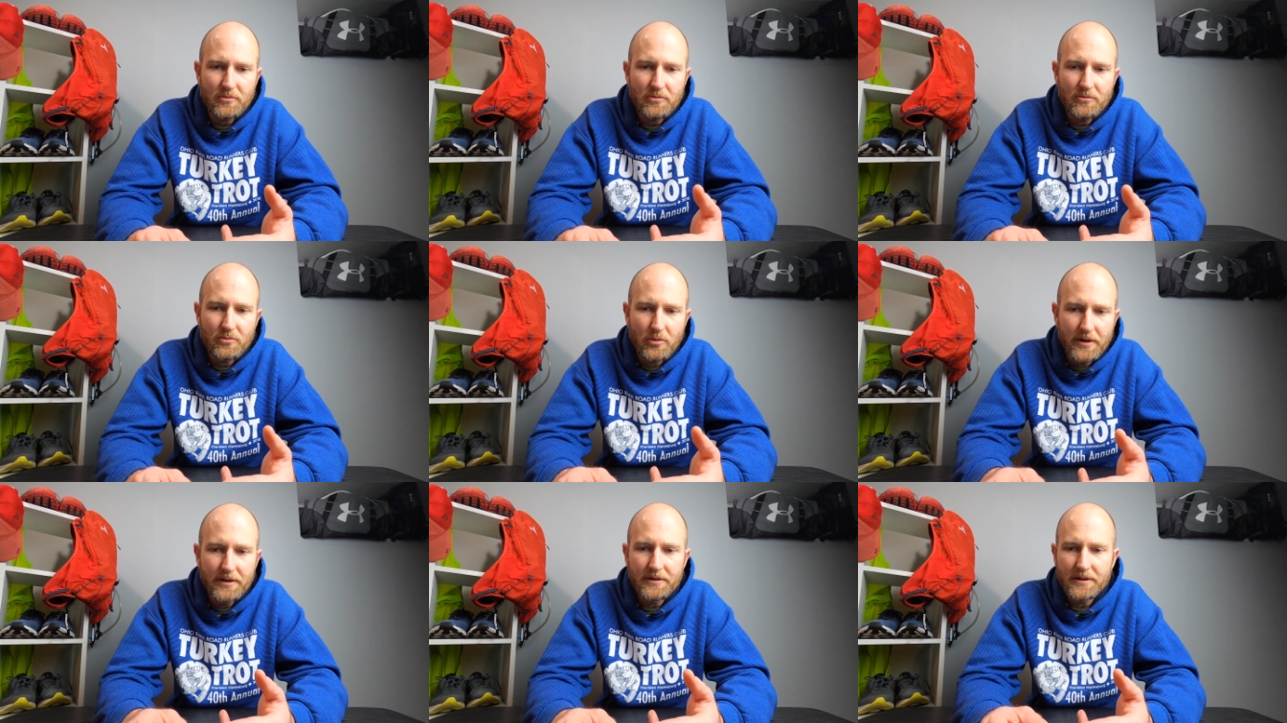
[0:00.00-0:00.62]

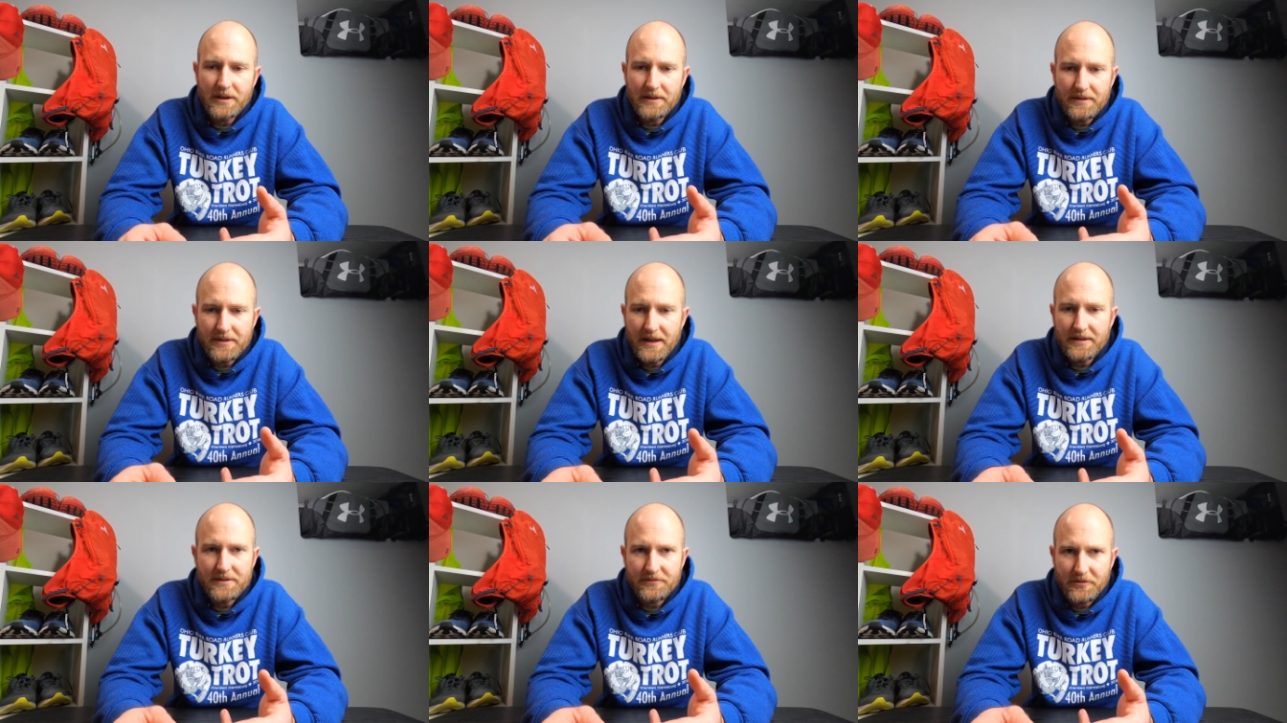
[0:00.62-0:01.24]
really
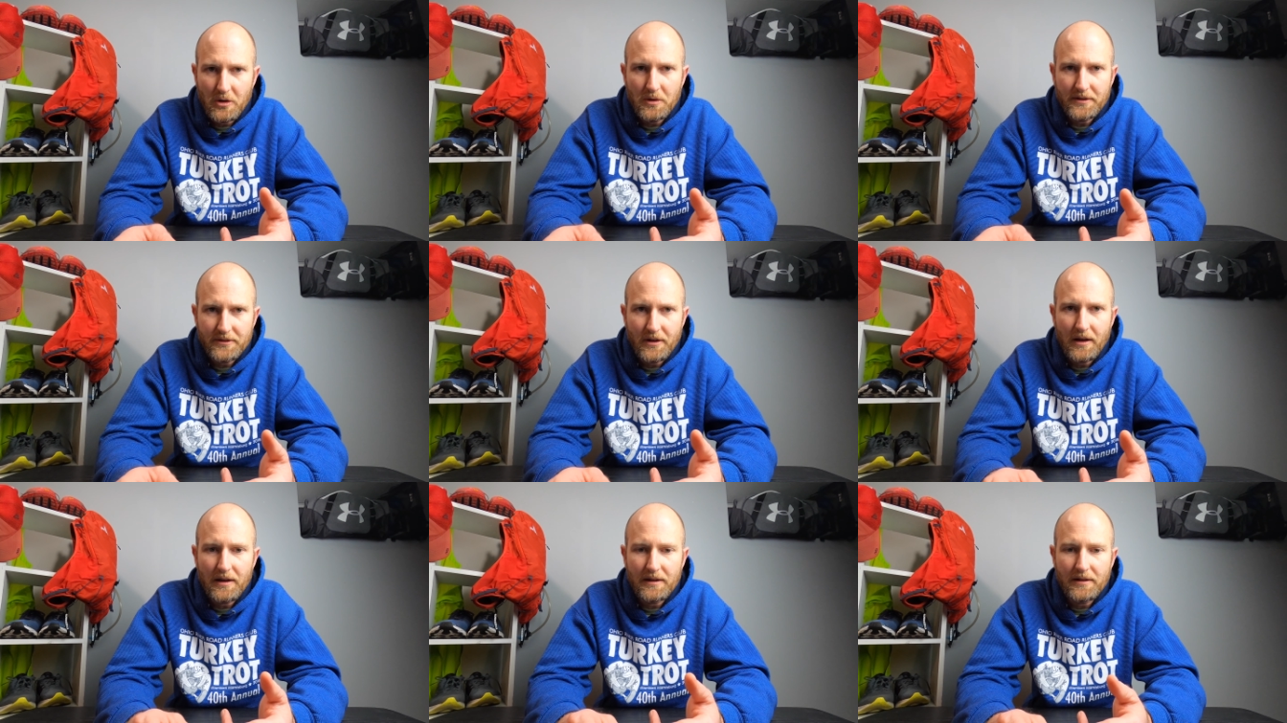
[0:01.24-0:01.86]
get to focus
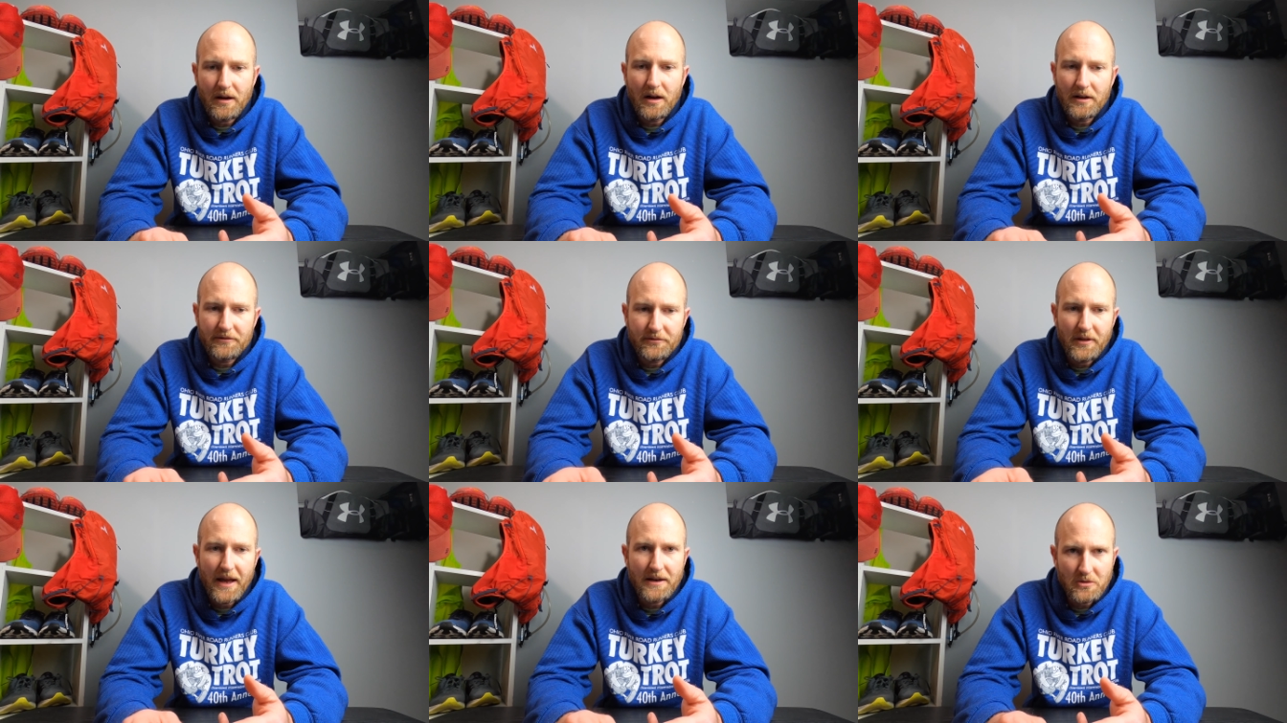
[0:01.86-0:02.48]
on a
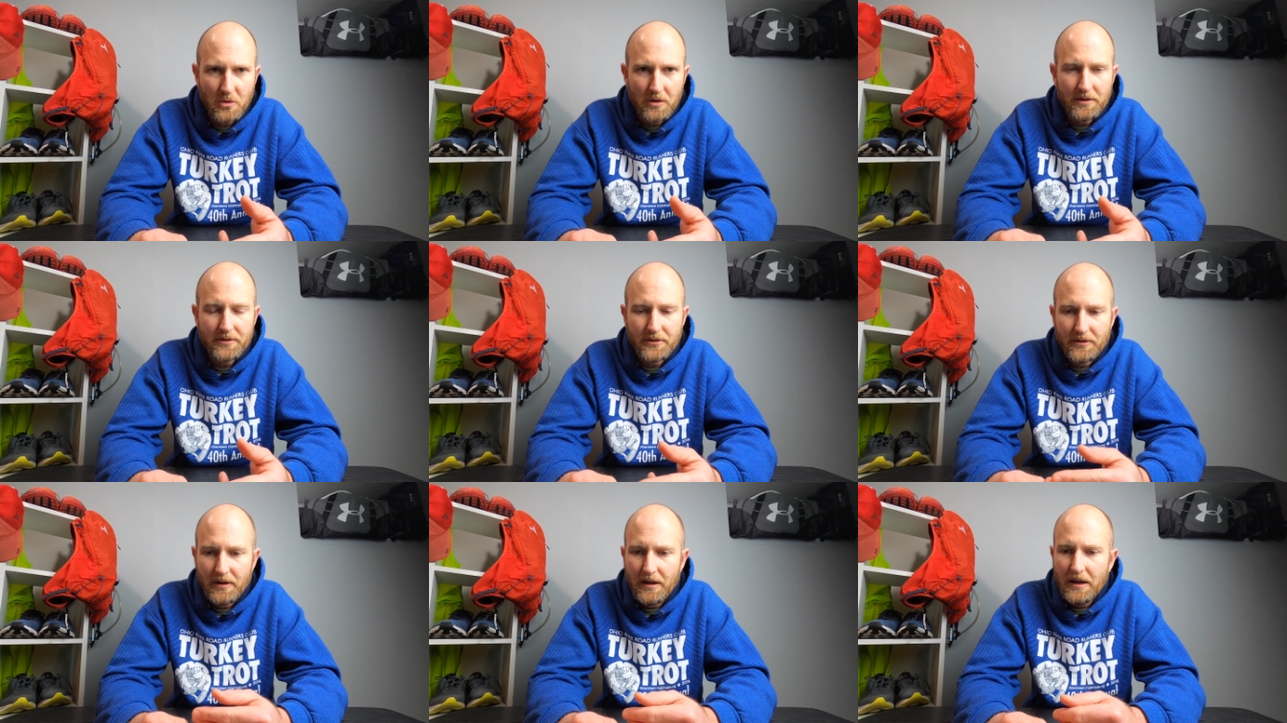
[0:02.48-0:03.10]
flat
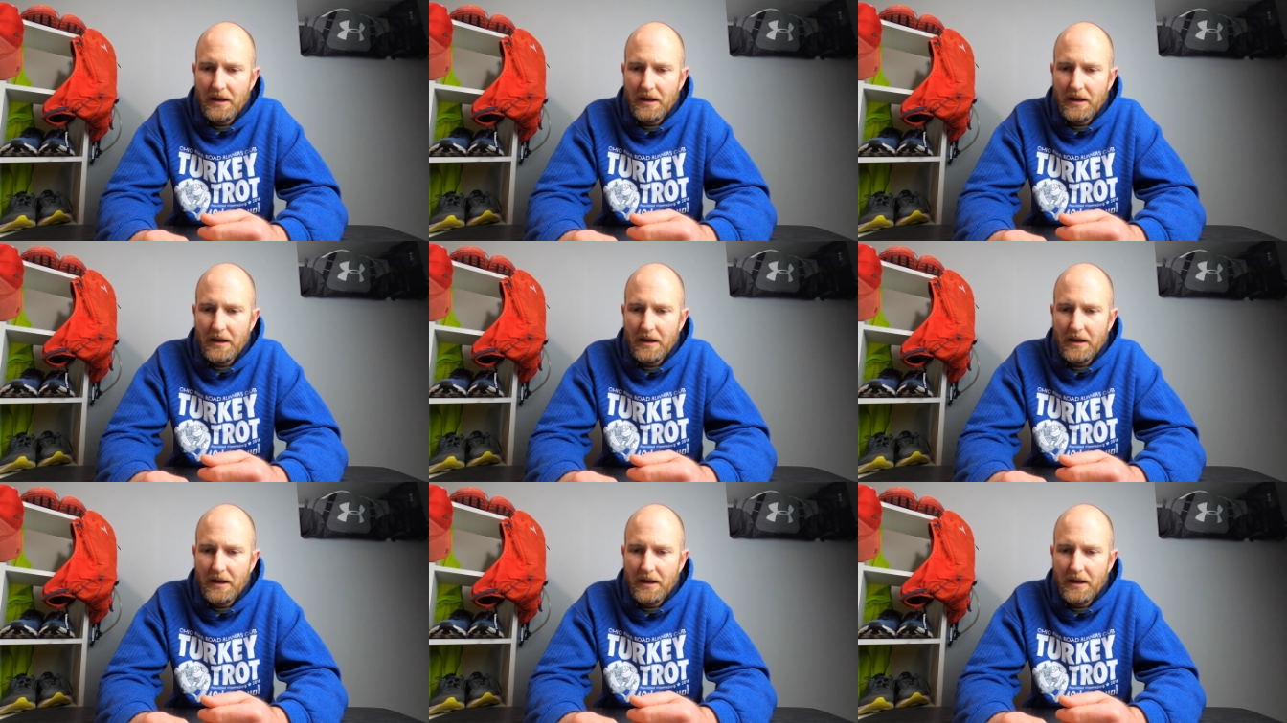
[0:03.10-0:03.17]
course.